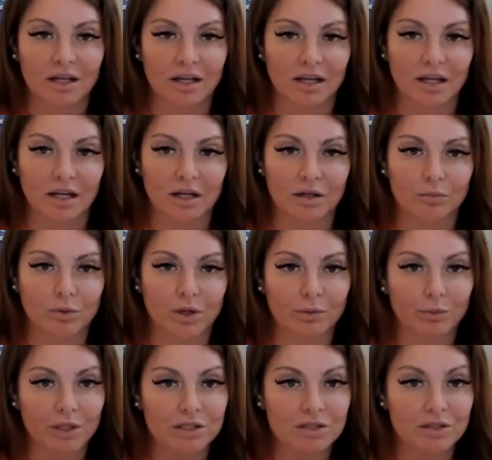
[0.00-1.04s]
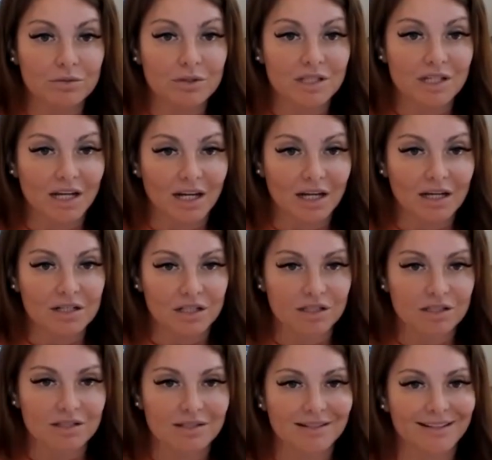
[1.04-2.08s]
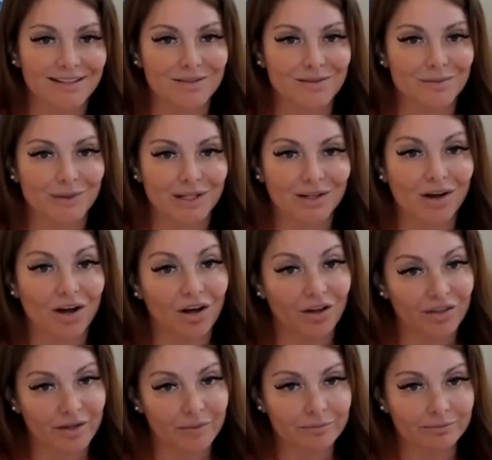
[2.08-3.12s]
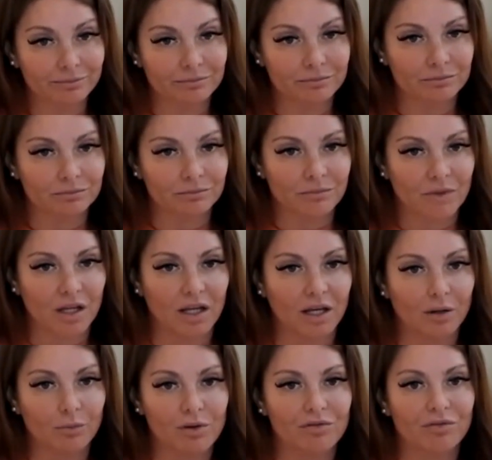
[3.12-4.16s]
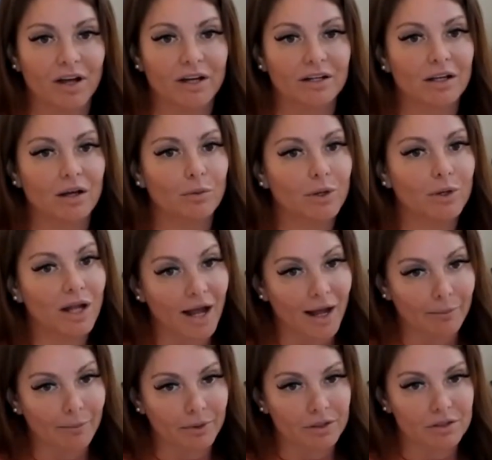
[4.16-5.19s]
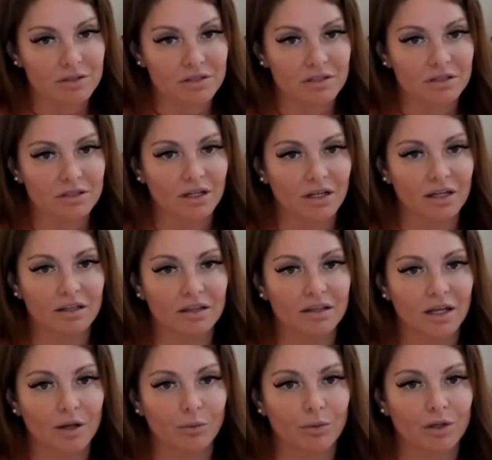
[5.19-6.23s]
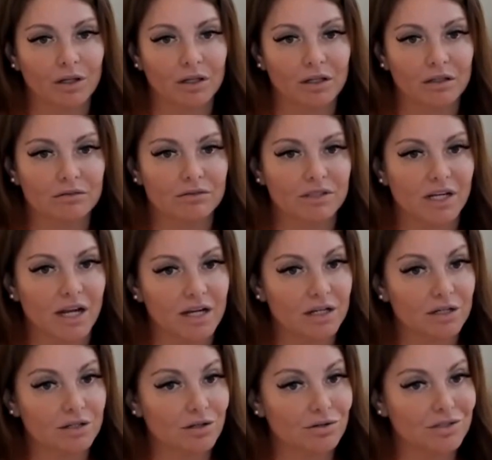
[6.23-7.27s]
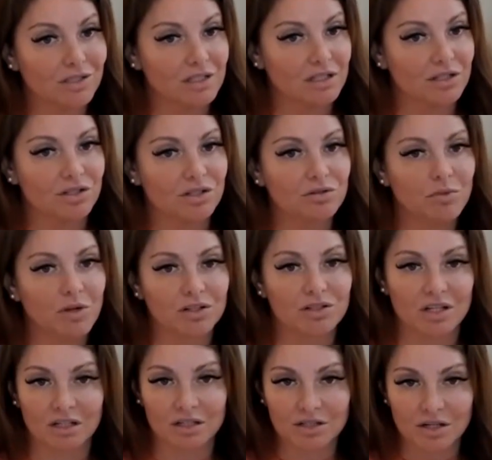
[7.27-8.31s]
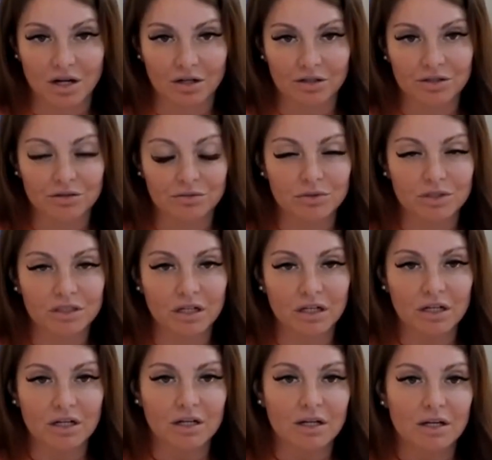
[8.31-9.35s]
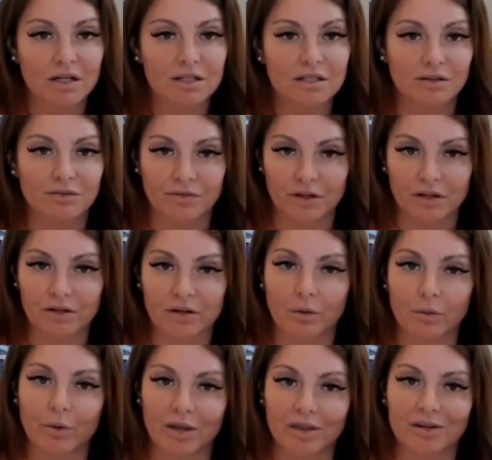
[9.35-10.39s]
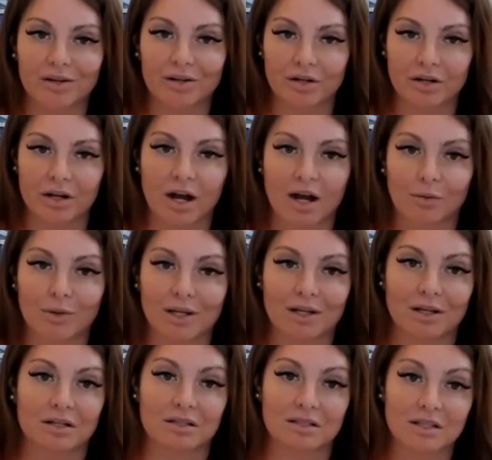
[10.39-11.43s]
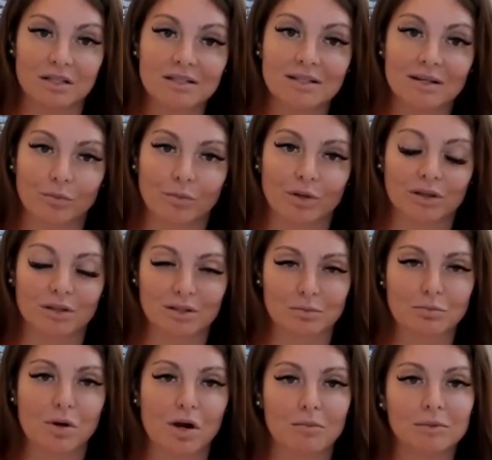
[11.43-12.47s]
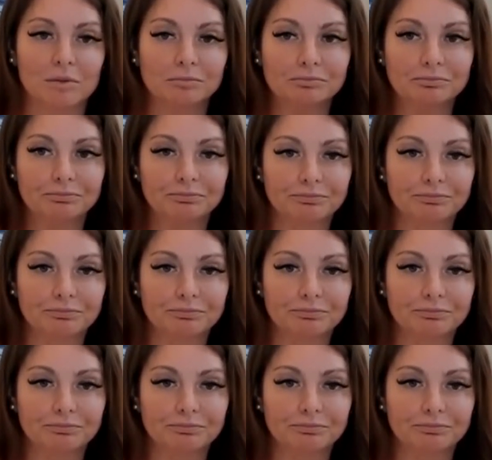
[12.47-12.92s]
And what we do as agents is we call them and we find out what happened. And then we diagnose the issue, much like a doctor would, to figure out whether or not we can assist them with this problem.